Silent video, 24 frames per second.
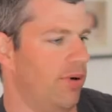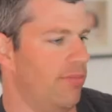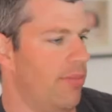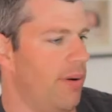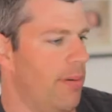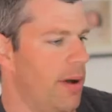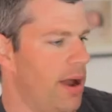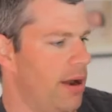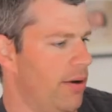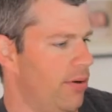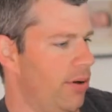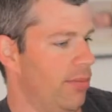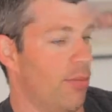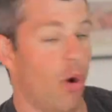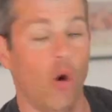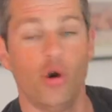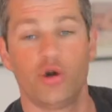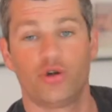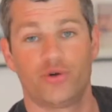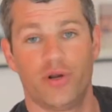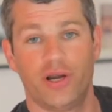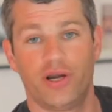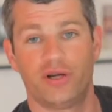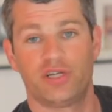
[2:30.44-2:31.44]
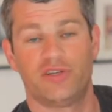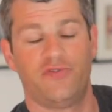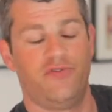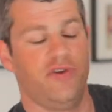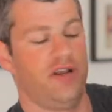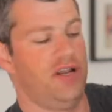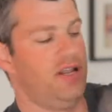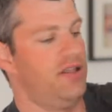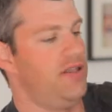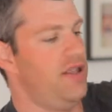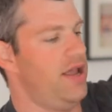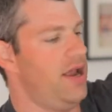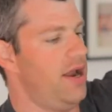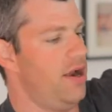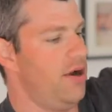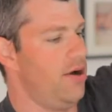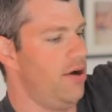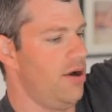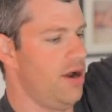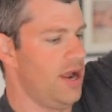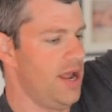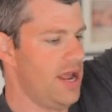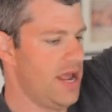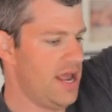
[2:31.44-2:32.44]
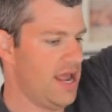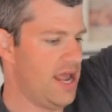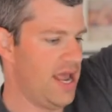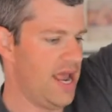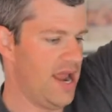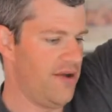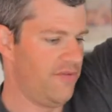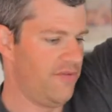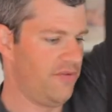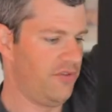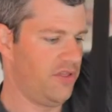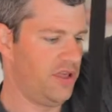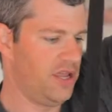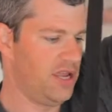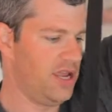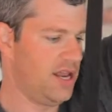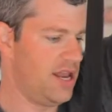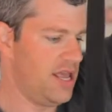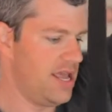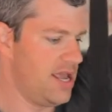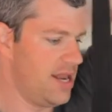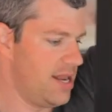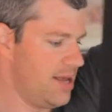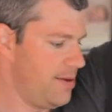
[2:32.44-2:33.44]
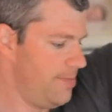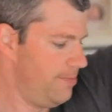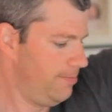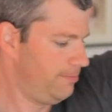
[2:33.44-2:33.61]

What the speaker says: my remote triggers fit in there, everything you need.